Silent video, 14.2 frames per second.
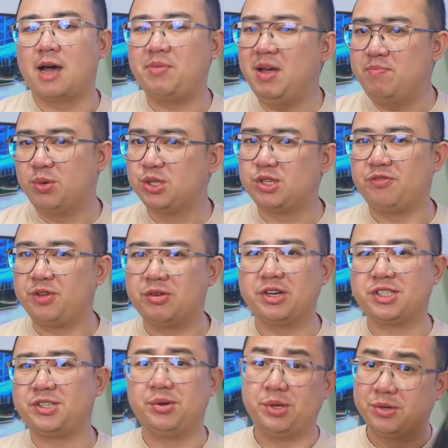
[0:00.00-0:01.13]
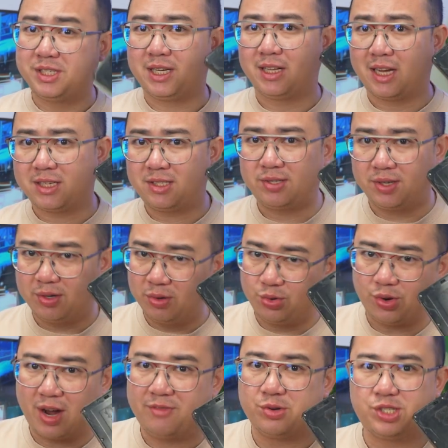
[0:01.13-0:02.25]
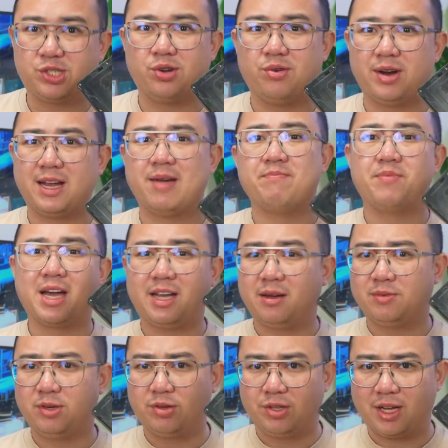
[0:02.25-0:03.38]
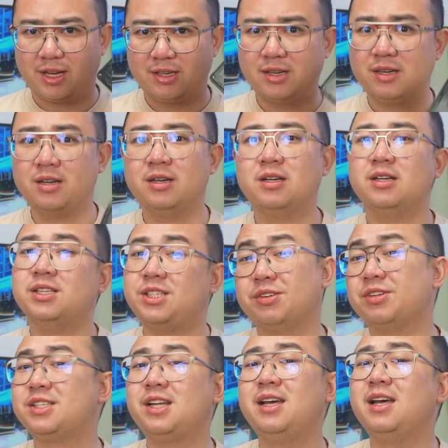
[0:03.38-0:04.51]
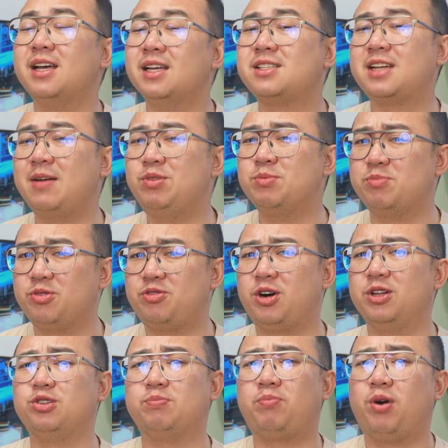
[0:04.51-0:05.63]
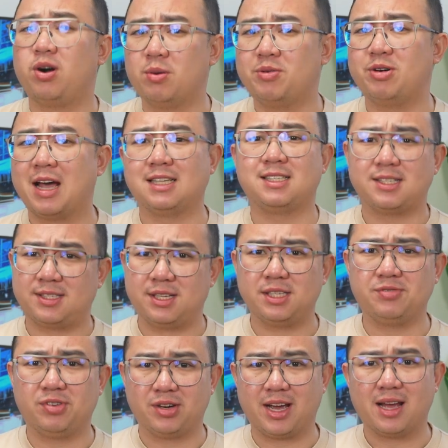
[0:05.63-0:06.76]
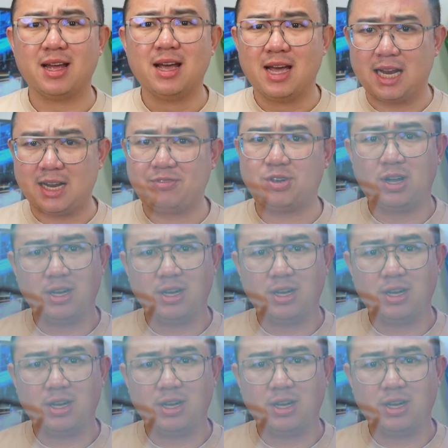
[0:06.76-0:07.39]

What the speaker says: I bet most of you are still using an external drive for storing and backing up your data. Seriously, it's time to move on to portable SSDs for that. And I've